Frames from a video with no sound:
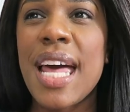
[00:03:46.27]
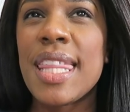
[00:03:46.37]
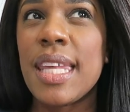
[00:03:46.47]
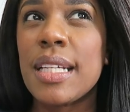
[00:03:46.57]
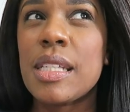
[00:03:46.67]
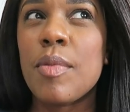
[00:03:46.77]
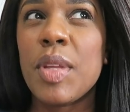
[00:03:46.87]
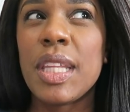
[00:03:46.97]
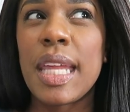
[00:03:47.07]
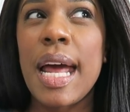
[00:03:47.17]
I think,
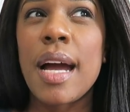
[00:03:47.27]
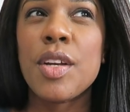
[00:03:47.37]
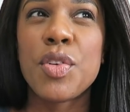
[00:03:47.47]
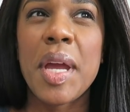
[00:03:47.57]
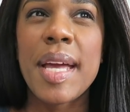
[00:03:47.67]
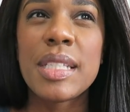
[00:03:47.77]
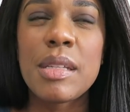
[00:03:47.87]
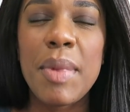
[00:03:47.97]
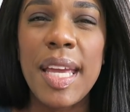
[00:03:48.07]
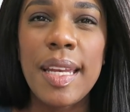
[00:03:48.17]
something that I
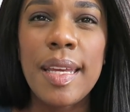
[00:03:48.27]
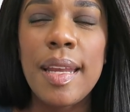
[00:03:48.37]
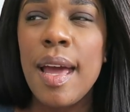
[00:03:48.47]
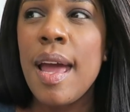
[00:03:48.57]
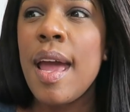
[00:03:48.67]
underestimated